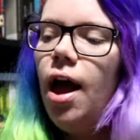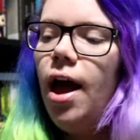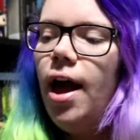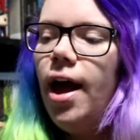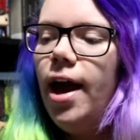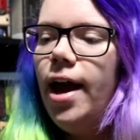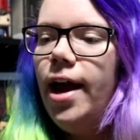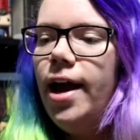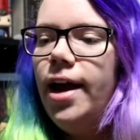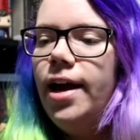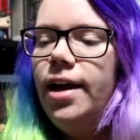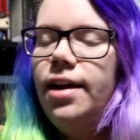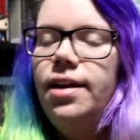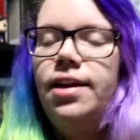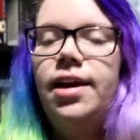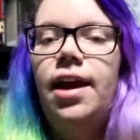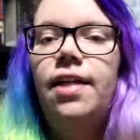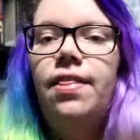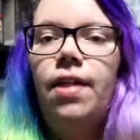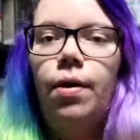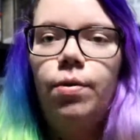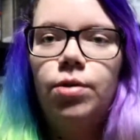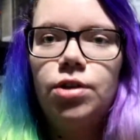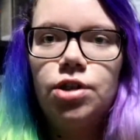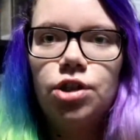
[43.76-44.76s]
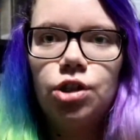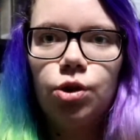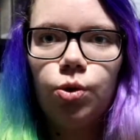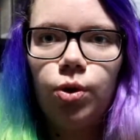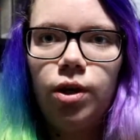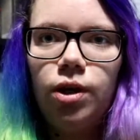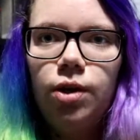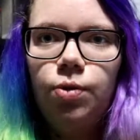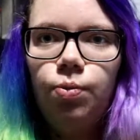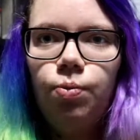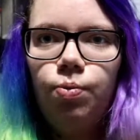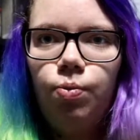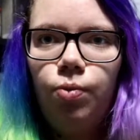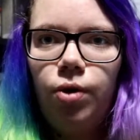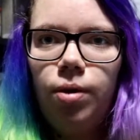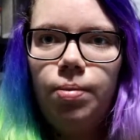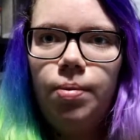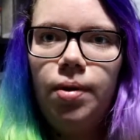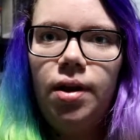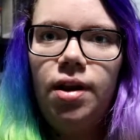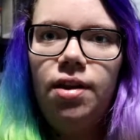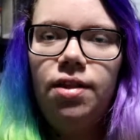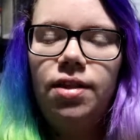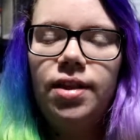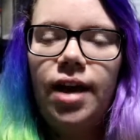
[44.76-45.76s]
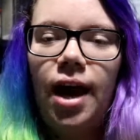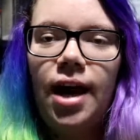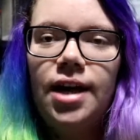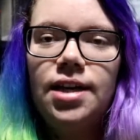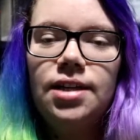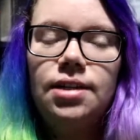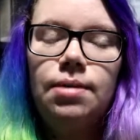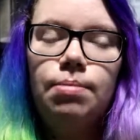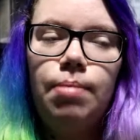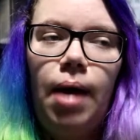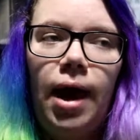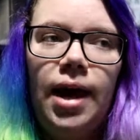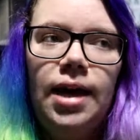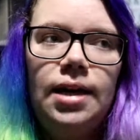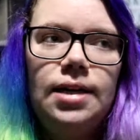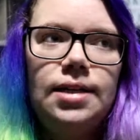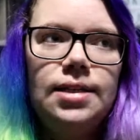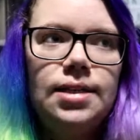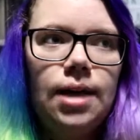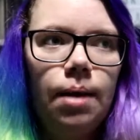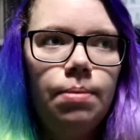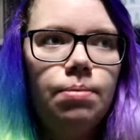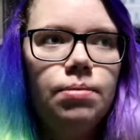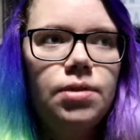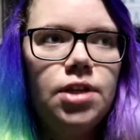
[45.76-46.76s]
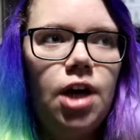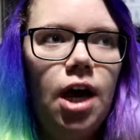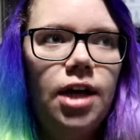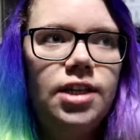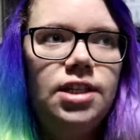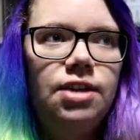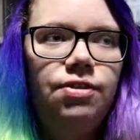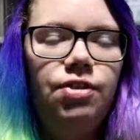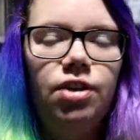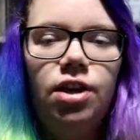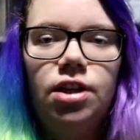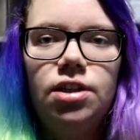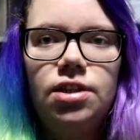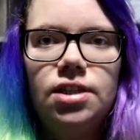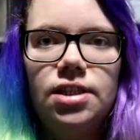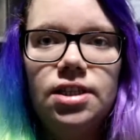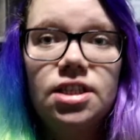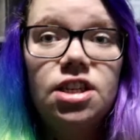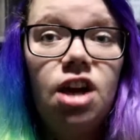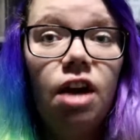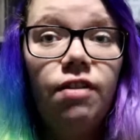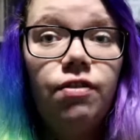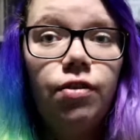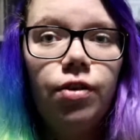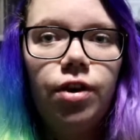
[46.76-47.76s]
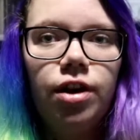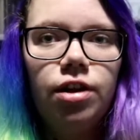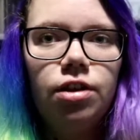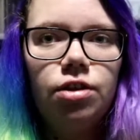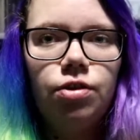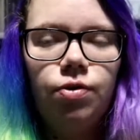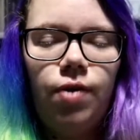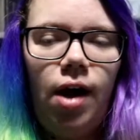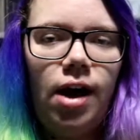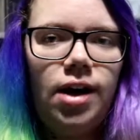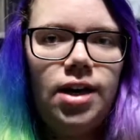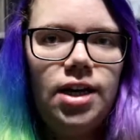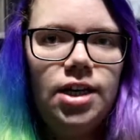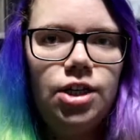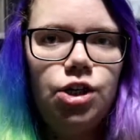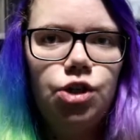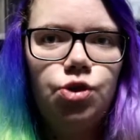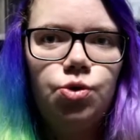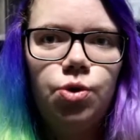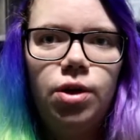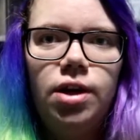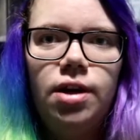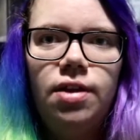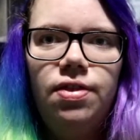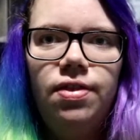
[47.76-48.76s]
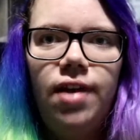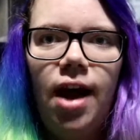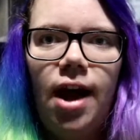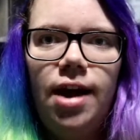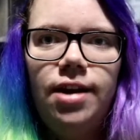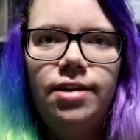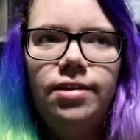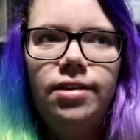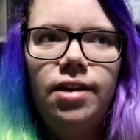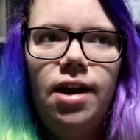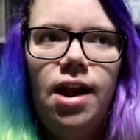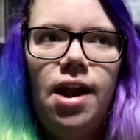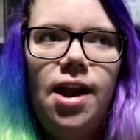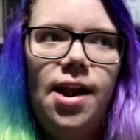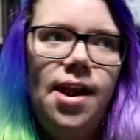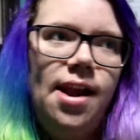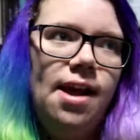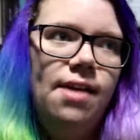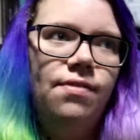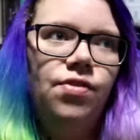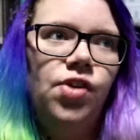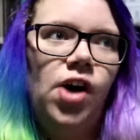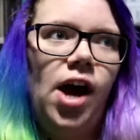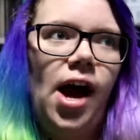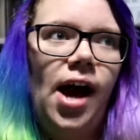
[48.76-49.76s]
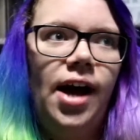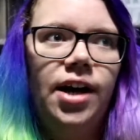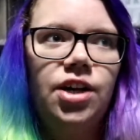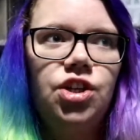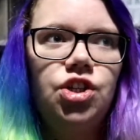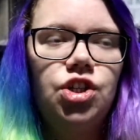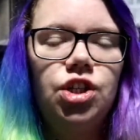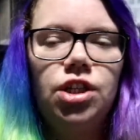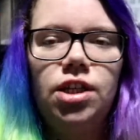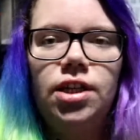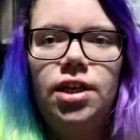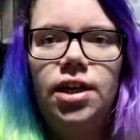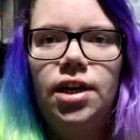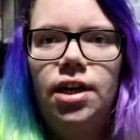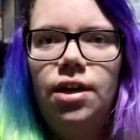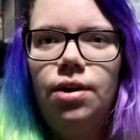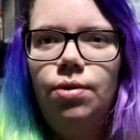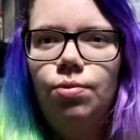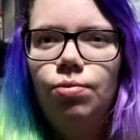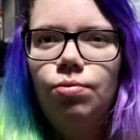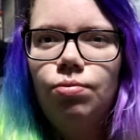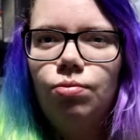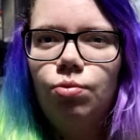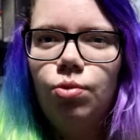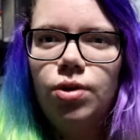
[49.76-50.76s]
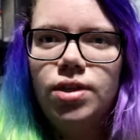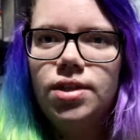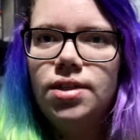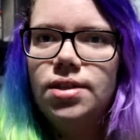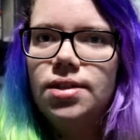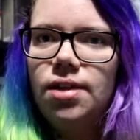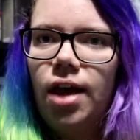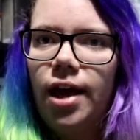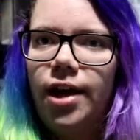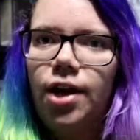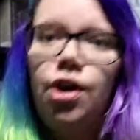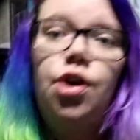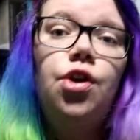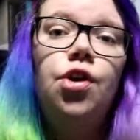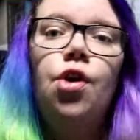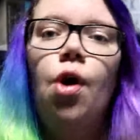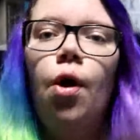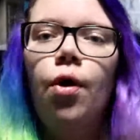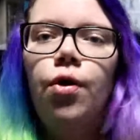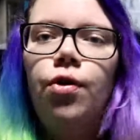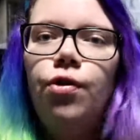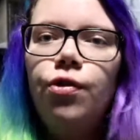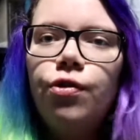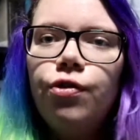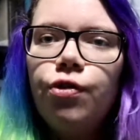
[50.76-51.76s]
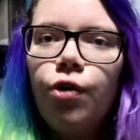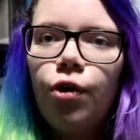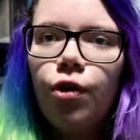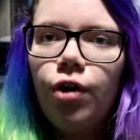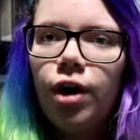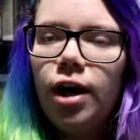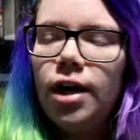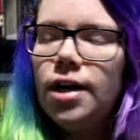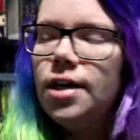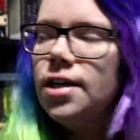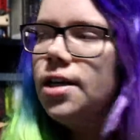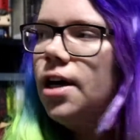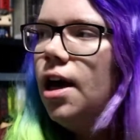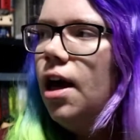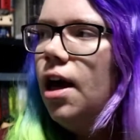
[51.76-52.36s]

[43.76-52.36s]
And yeah, they were just three women that made some scientific discovery throughout history that never actually was like known for it.